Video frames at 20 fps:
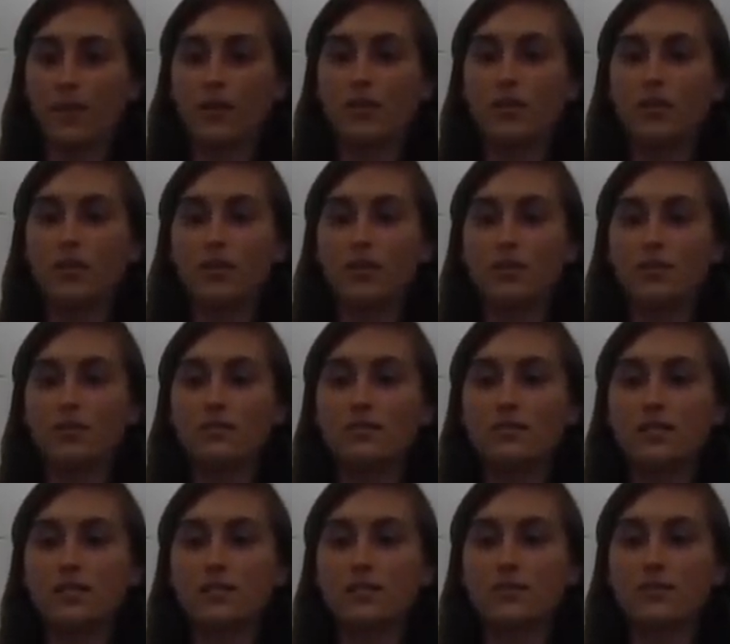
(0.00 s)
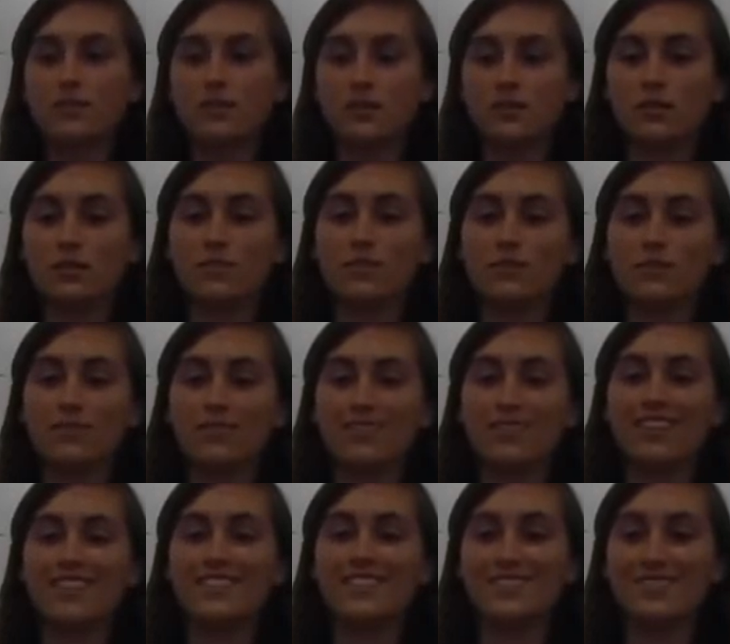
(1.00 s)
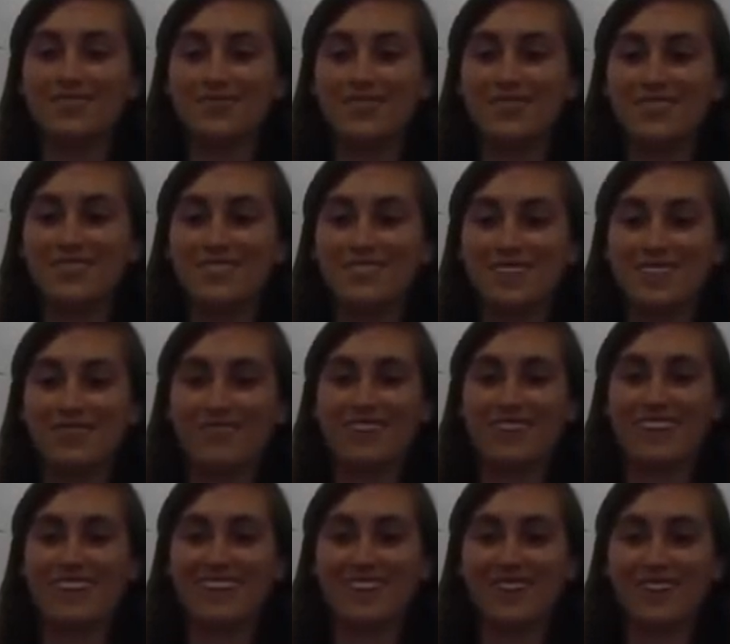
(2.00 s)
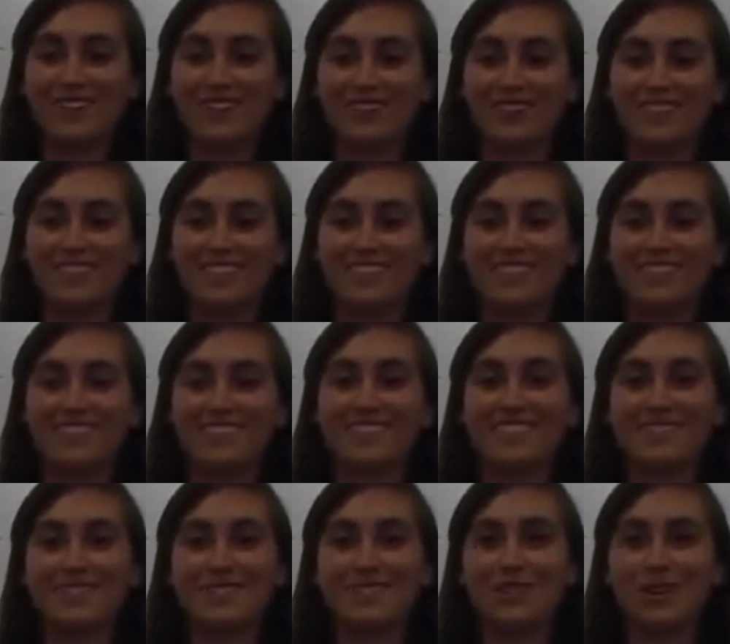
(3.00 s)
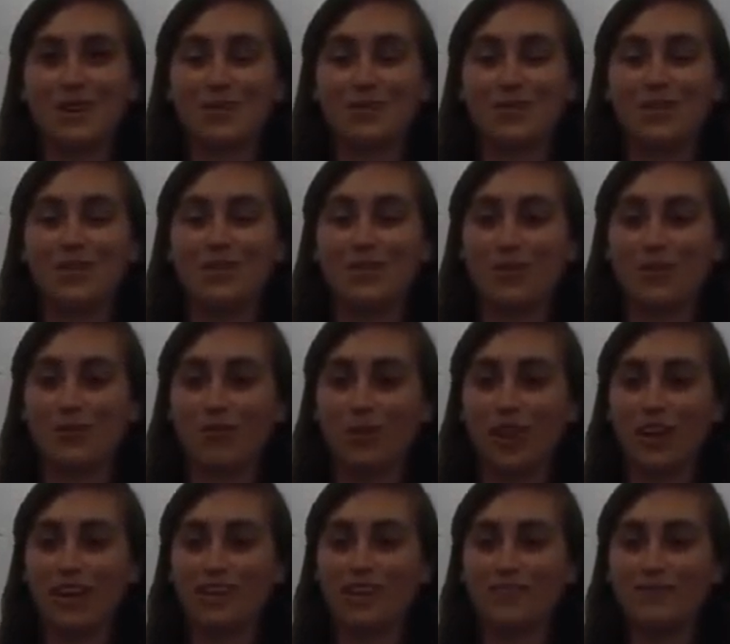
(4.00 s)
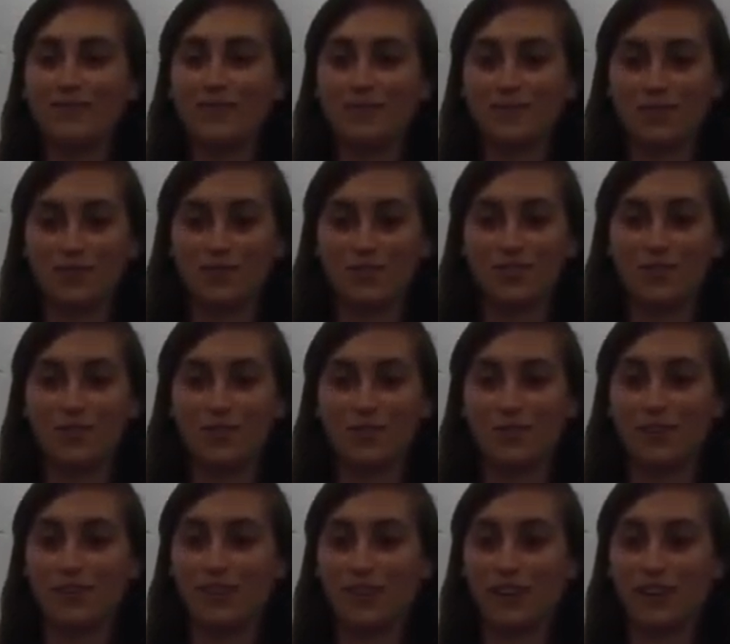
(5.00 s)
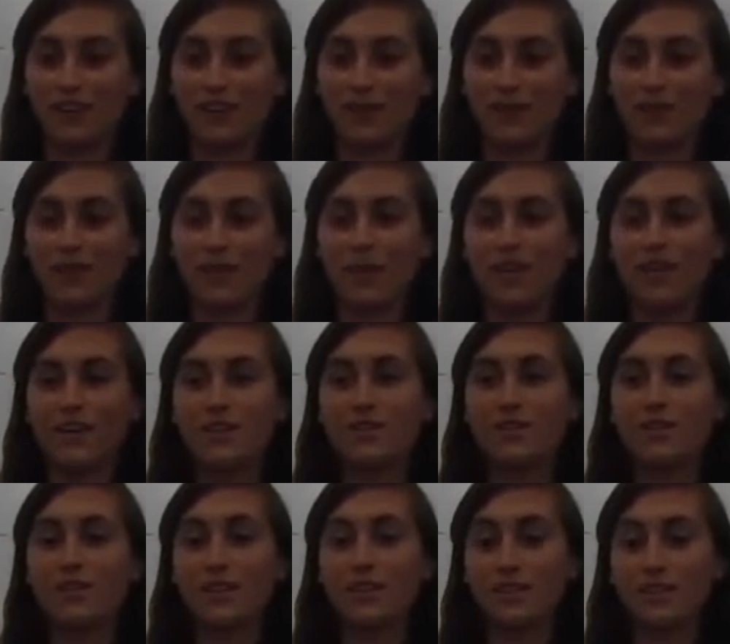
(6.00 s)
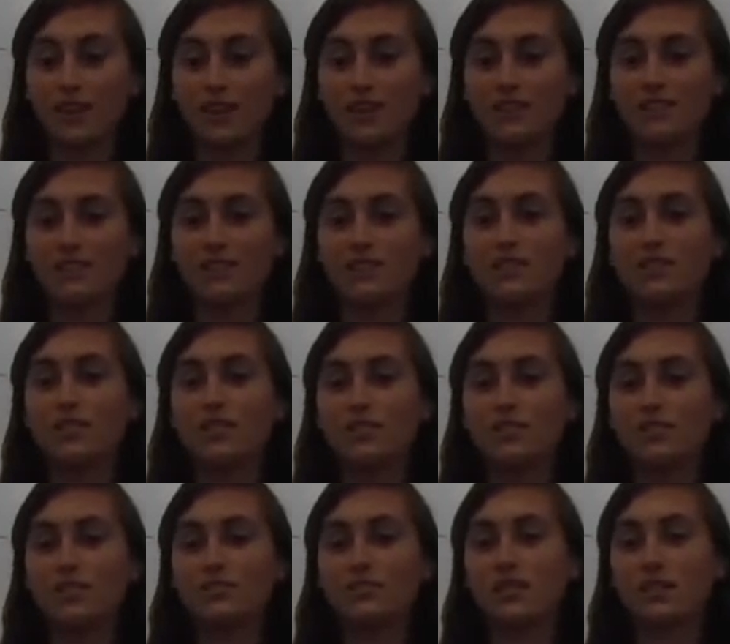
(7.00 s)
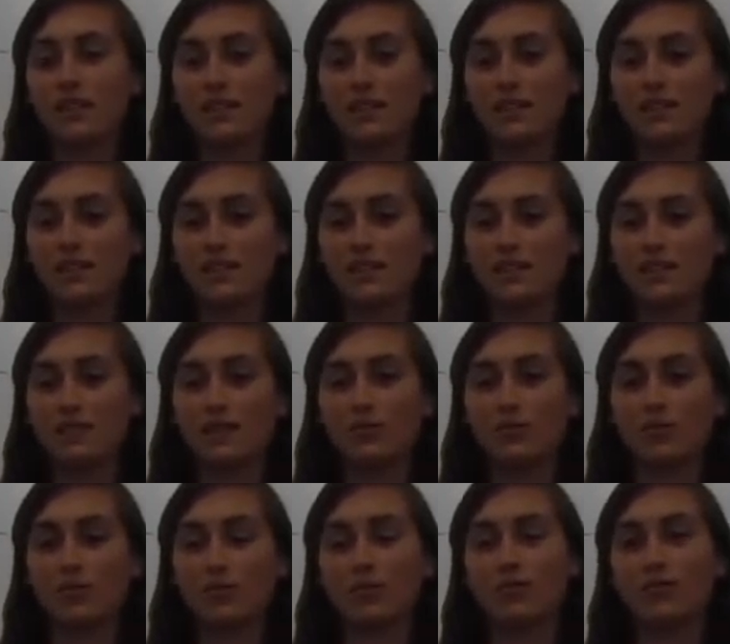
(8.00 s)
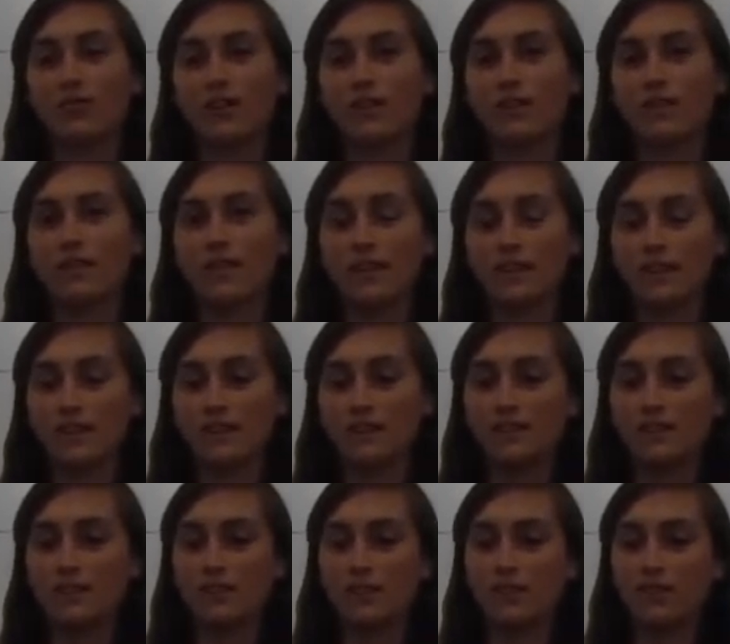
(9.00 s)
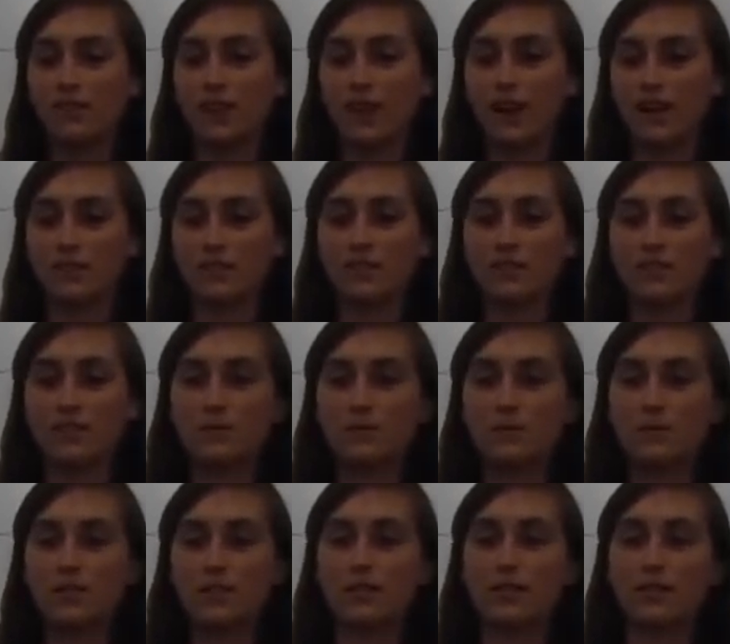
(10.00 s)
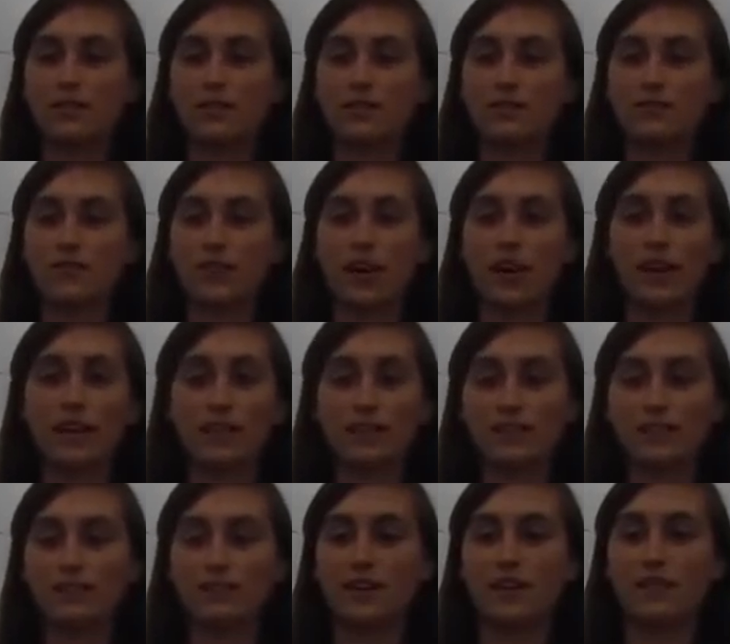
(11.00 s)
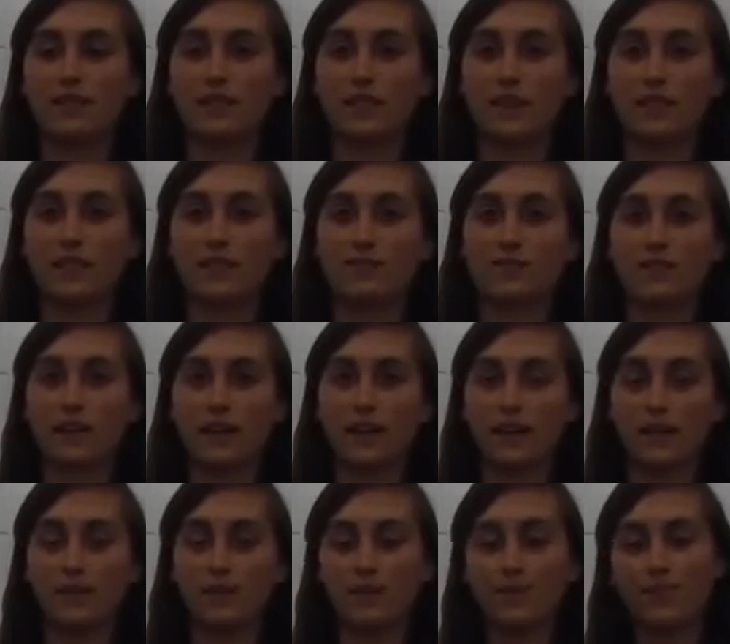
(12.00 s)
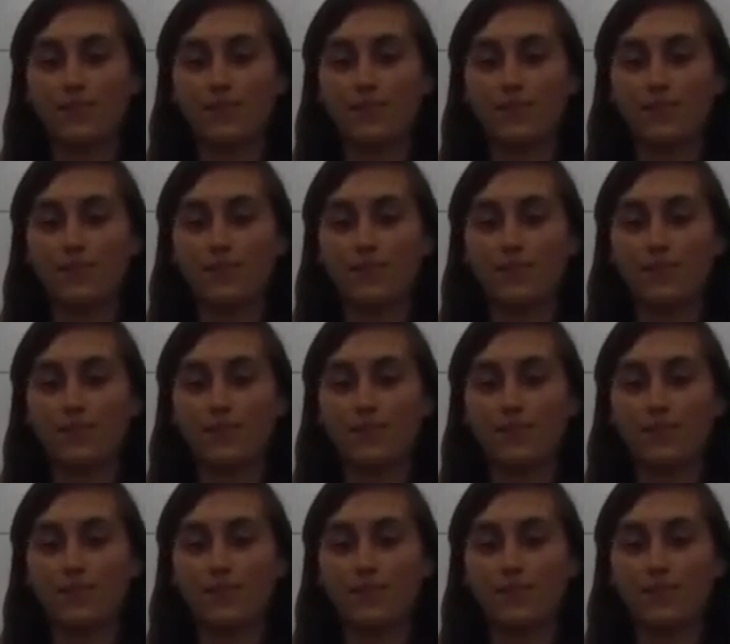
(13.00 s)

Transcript: You can use the diffusivity coefficient to determine the rate of diffusion through the liner. Knowing this, you can choose a thickness that will prevent leakage of the hazardous materials for any desired length of time.